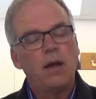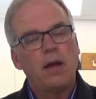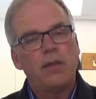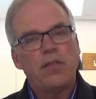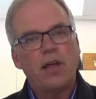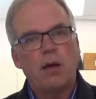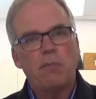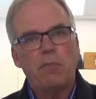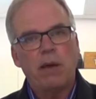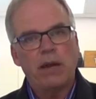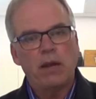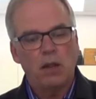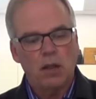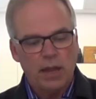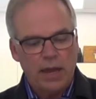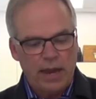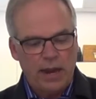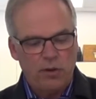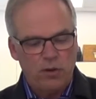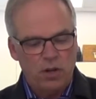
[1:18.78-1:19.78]
That metal
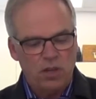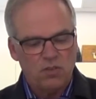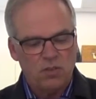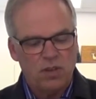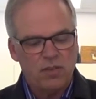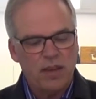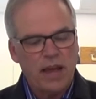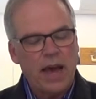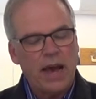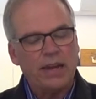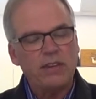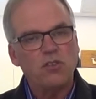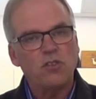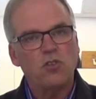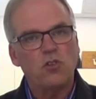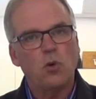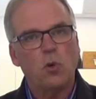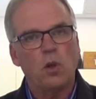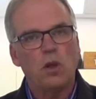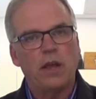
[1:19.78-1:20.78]
layer is
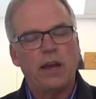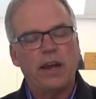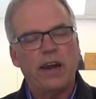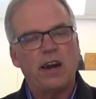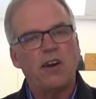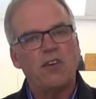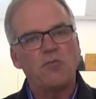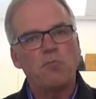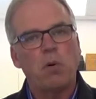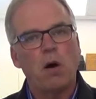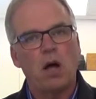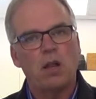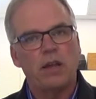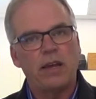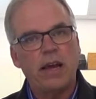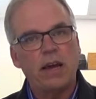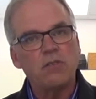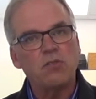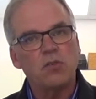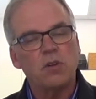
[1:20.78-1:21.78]
attached to a layer of
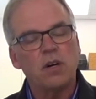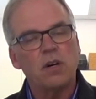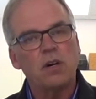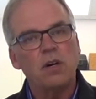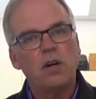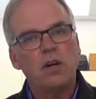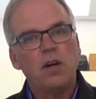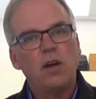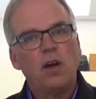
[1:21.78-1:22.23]
polyester,